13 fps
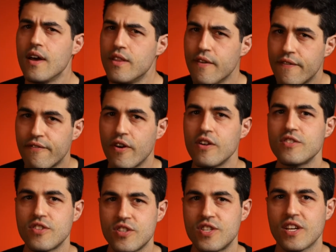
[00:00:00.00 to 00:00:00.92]
The
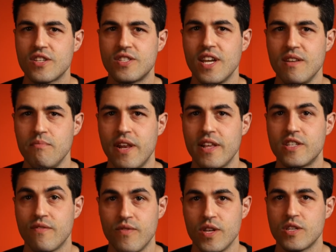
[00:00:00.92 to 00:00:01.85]
first 16
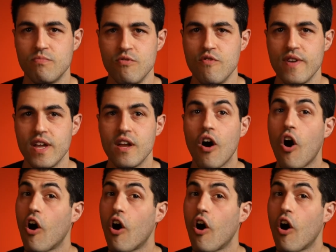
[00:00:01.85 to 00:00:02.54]
minutes of this movie